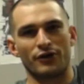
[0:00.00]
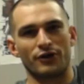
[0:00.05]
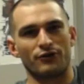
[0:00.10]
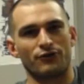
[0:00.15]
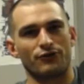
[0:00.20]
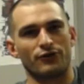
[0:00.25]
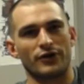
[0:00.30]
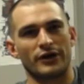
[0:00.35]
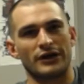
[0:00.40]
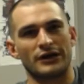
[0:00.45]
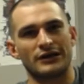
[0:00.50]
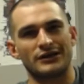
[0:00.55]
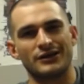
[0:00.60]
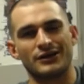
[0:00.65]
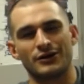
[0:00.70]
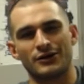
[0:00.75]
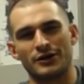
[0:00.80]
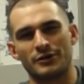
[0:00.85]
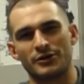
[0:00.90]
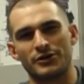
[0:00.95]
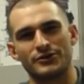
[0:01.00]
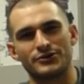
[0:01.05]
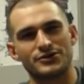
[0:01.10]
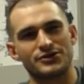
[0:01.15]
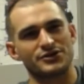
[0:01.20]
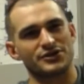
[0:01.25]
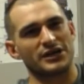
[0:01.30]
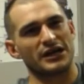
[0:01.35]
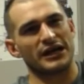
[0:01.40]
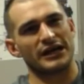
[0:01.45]
All their friends,
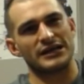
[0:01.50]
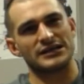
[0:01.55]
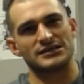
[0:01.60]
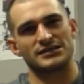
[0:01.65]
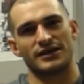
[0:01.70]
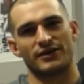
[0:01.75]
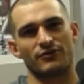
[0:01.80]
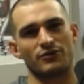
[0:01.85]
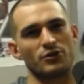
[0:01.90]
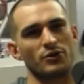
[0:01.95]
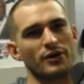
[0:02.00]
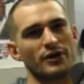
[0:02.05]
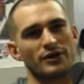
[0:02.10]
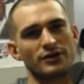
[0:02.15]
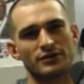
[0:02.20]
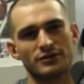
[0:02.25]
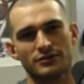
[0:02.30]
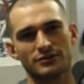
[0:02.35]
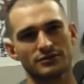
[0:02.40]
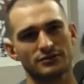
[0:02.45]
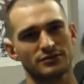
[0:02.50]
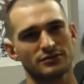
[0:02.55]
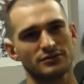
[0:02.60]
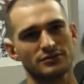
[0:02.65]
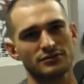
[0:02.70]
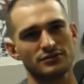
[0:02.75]
there's just guys everywhere.